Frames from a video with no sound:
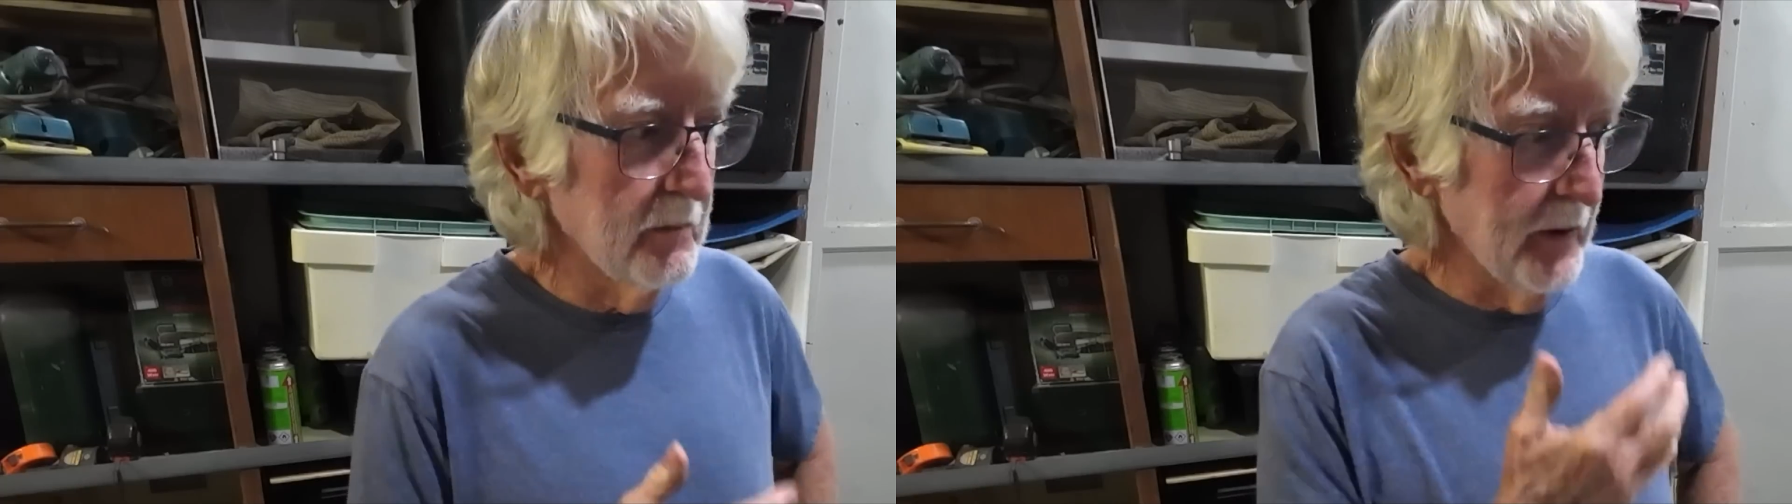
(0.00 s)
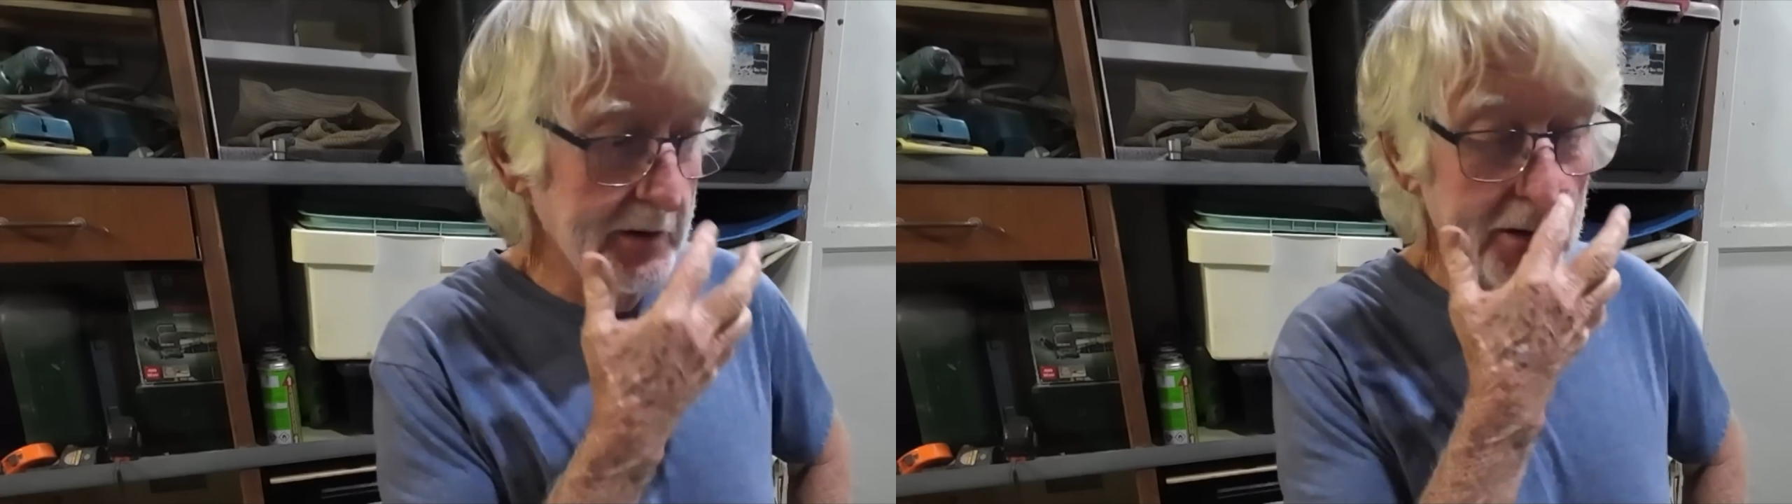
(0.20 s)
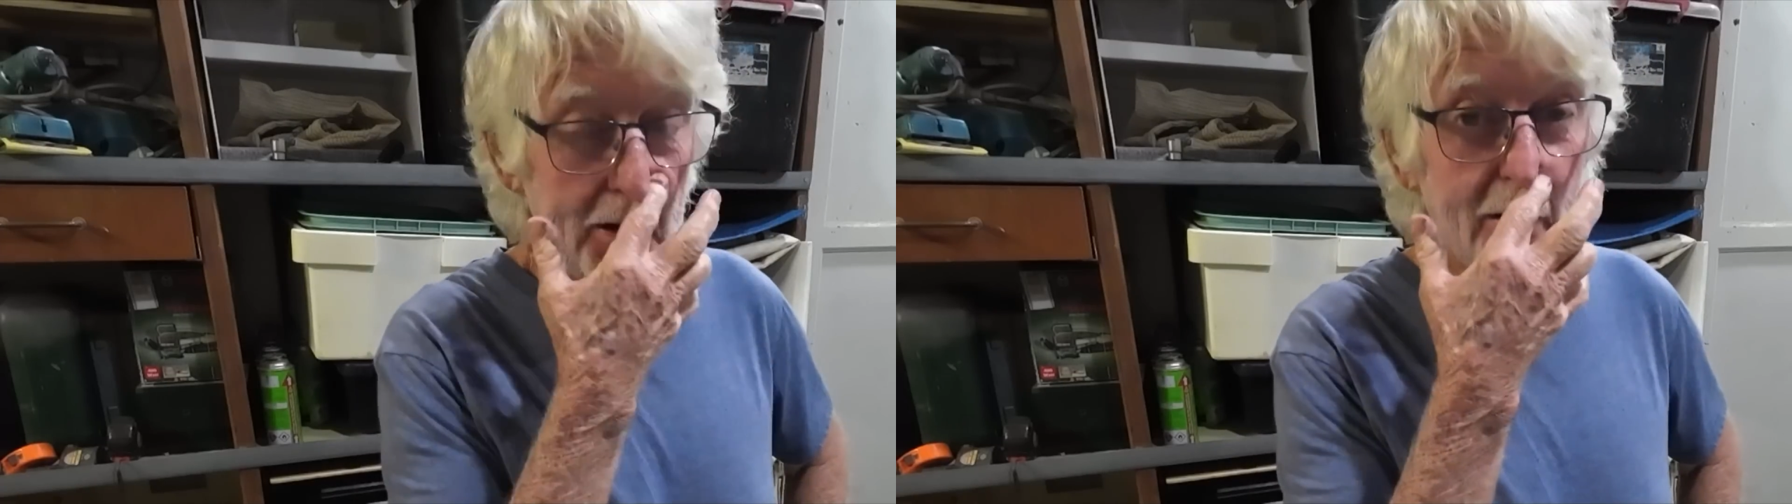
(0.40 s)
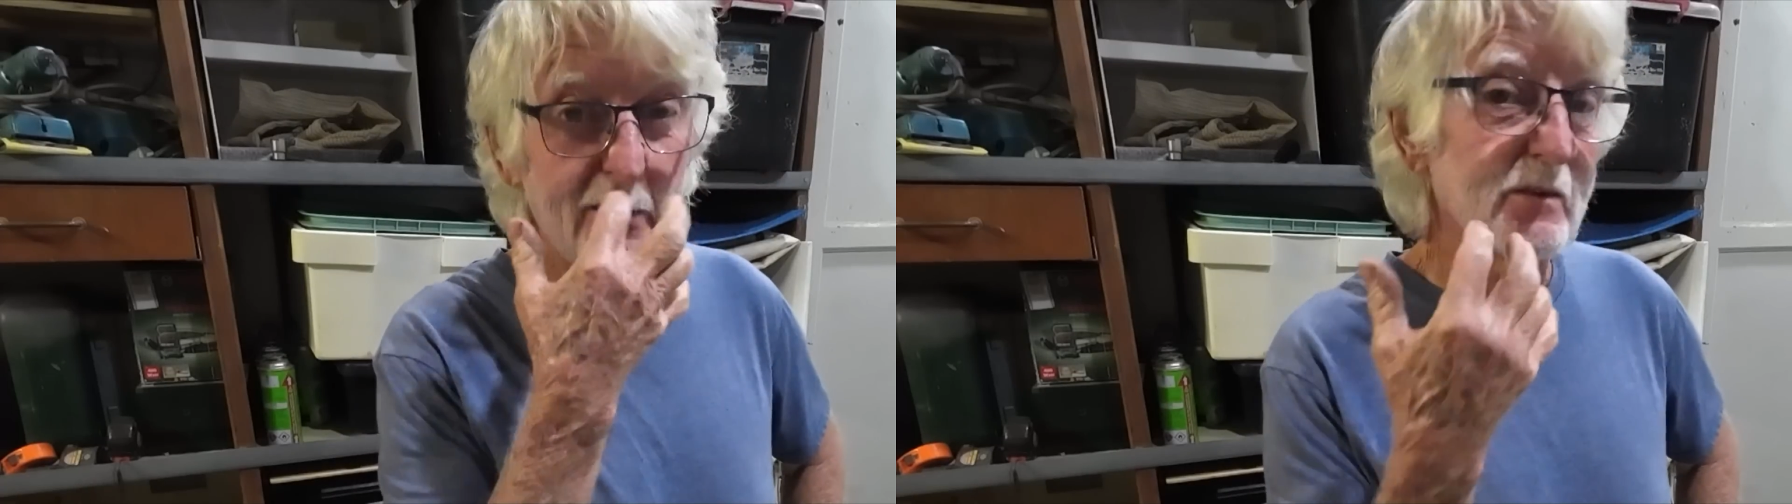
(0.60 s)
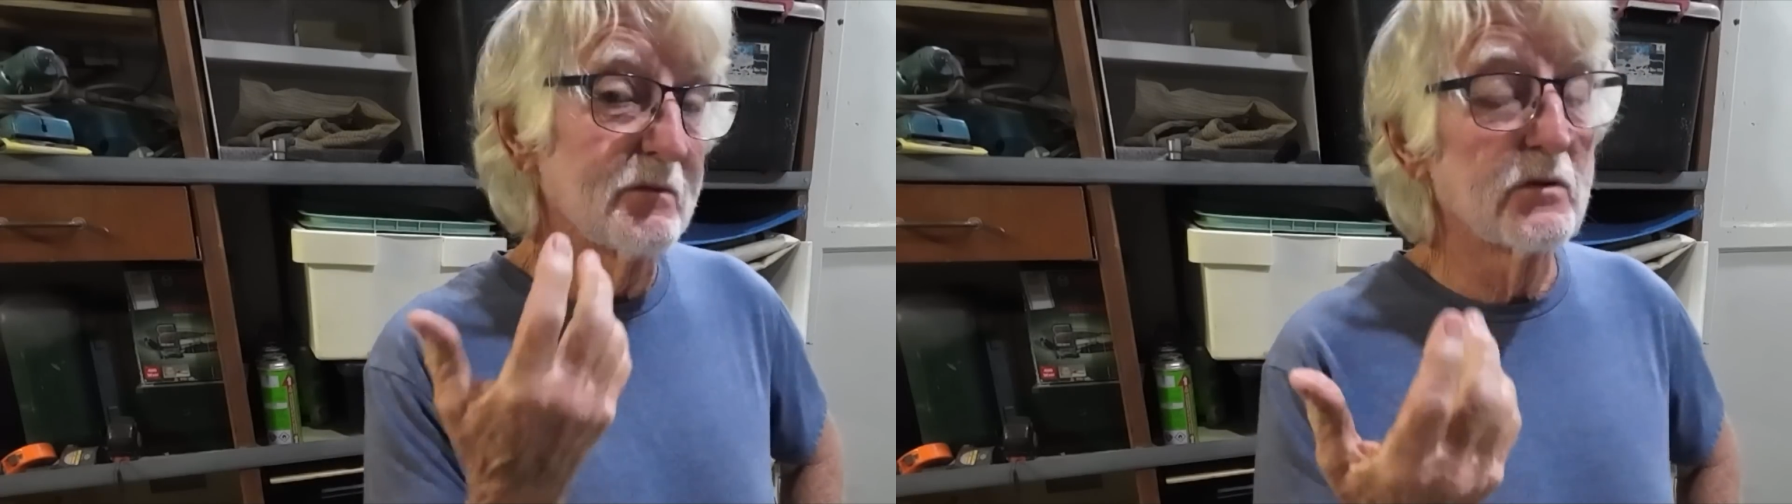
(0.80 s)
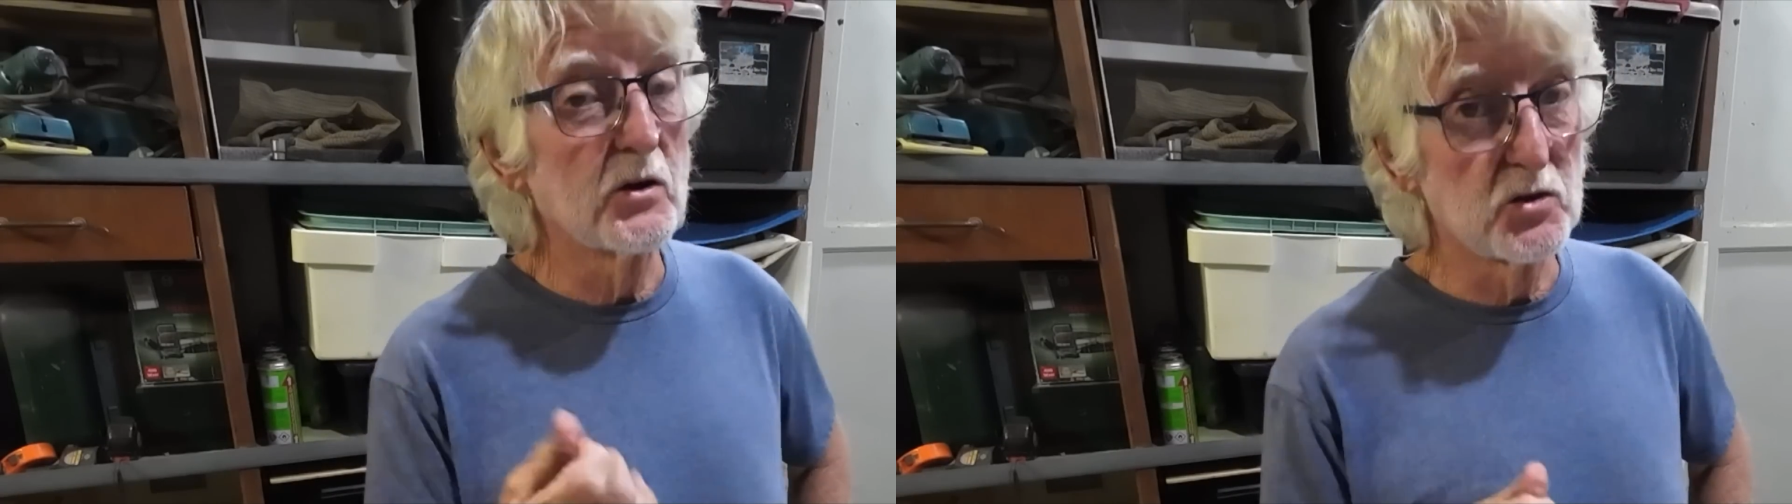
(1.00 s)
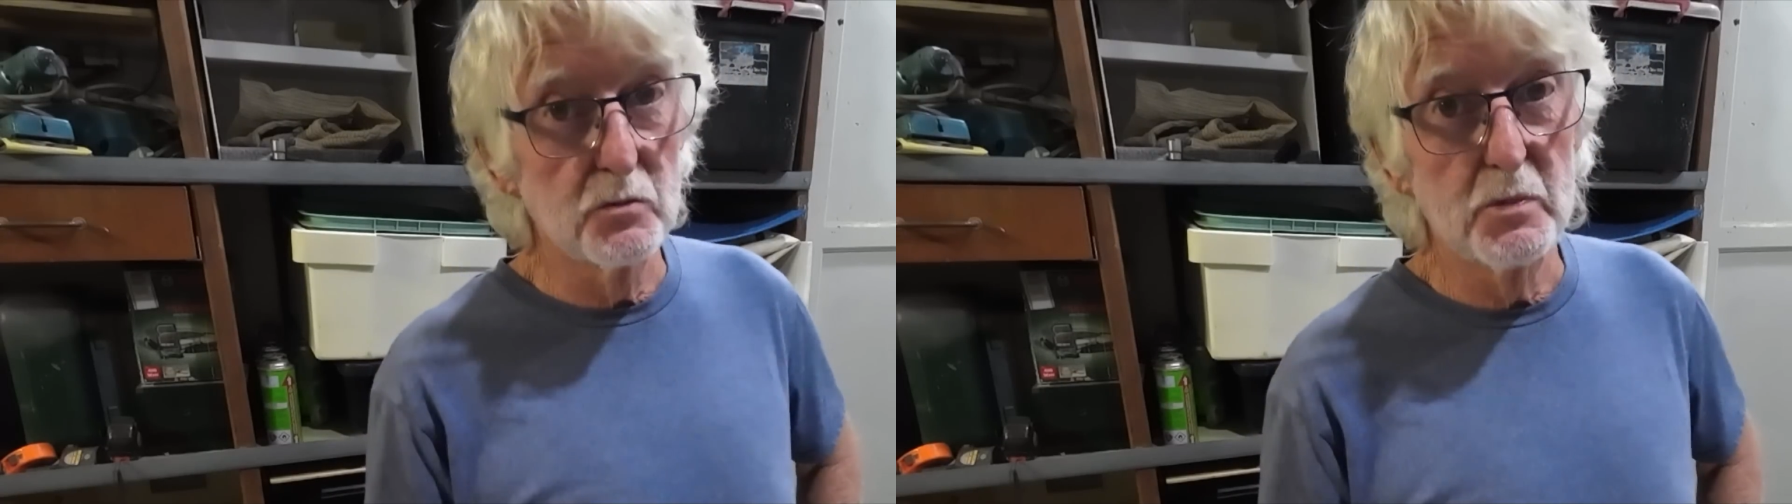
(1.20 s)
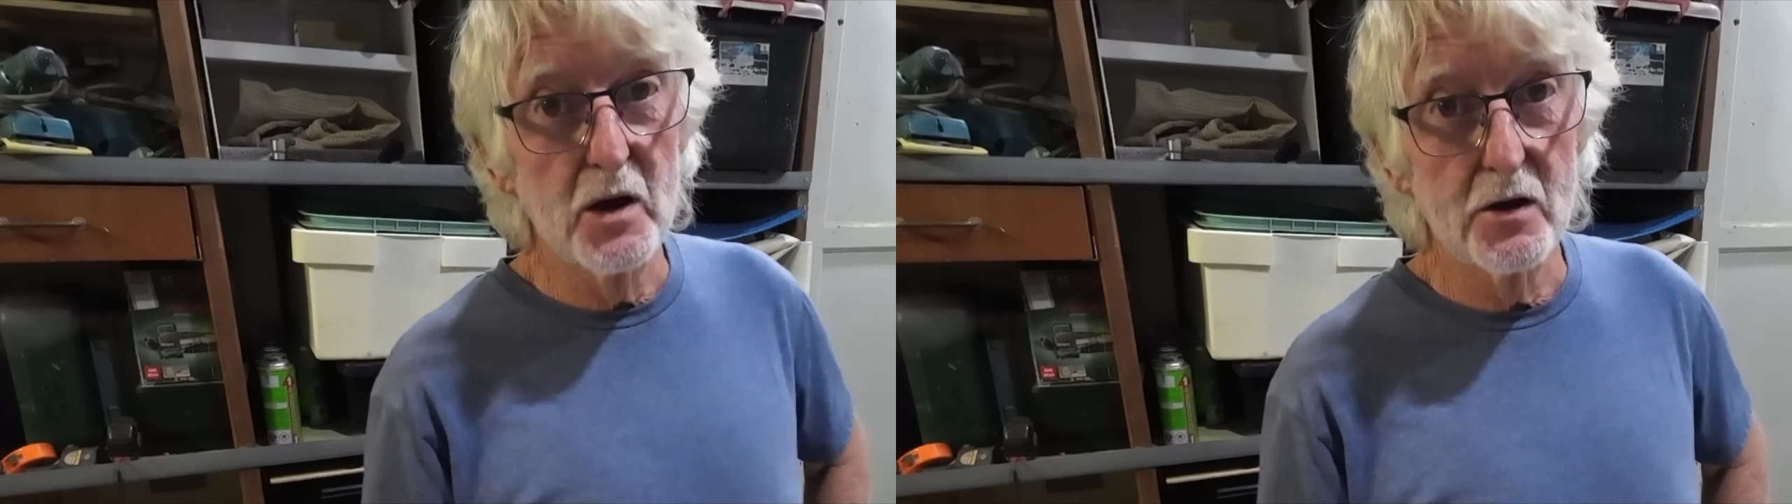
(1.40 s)
it back together and it
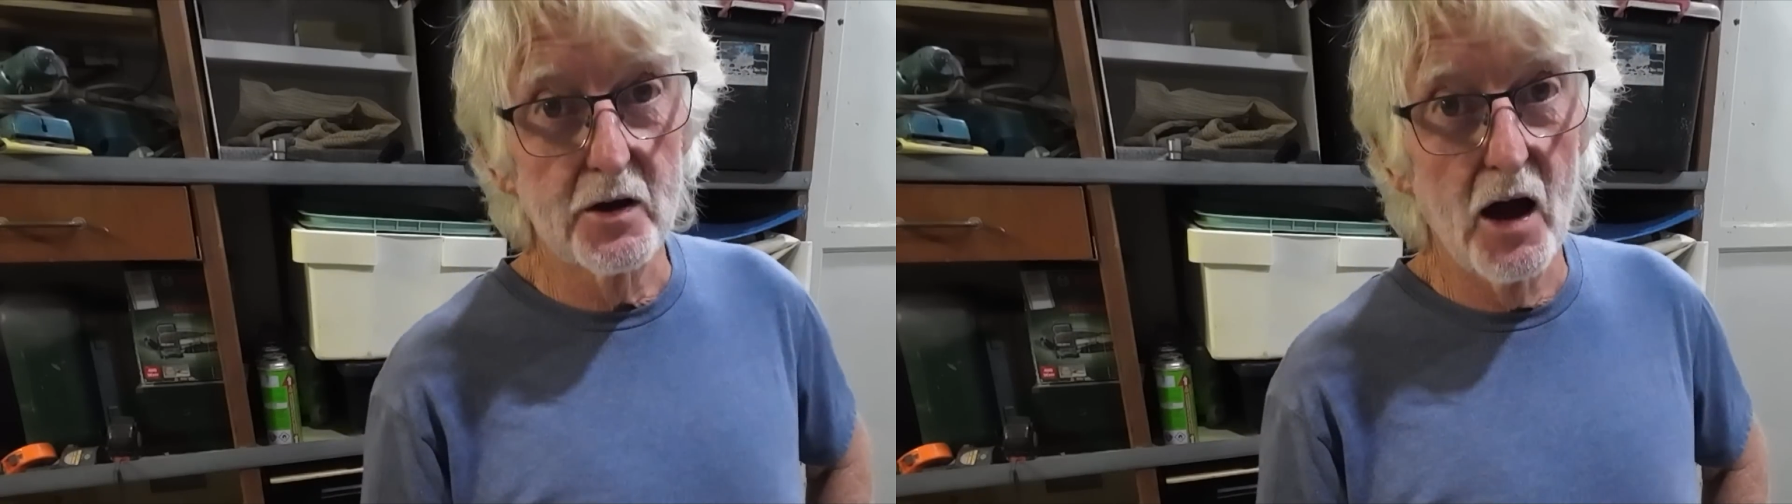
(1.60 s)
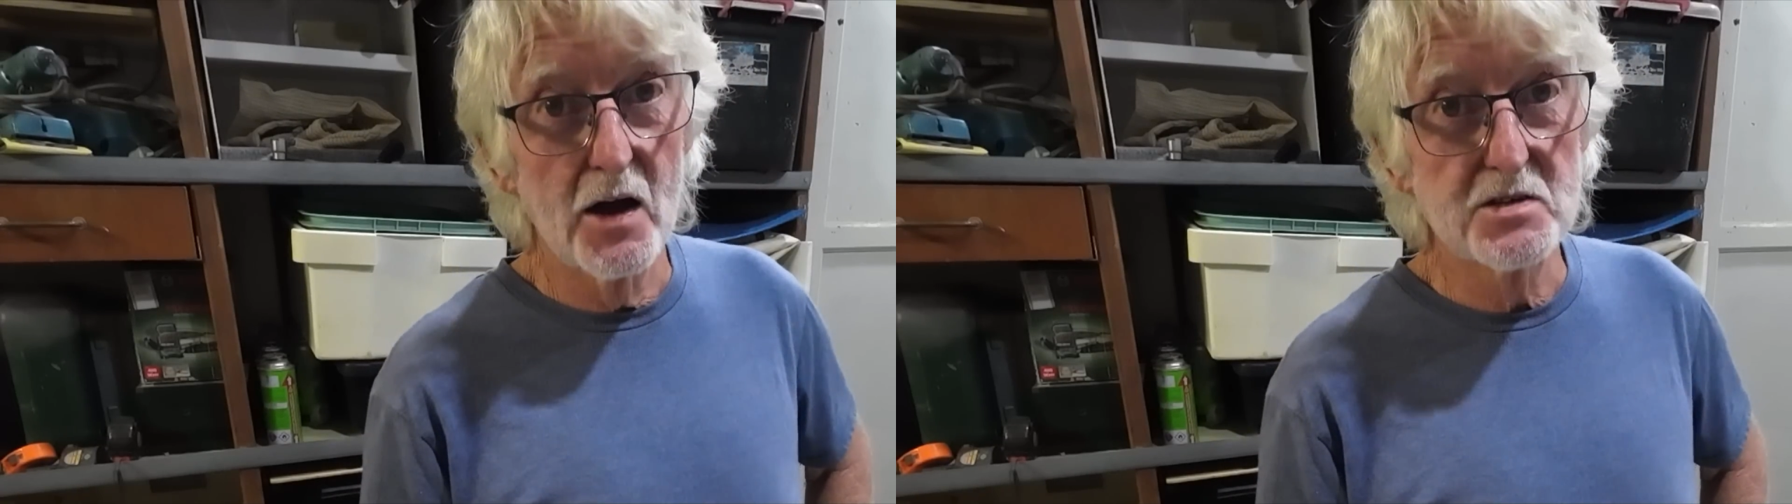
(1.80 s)
should be okay.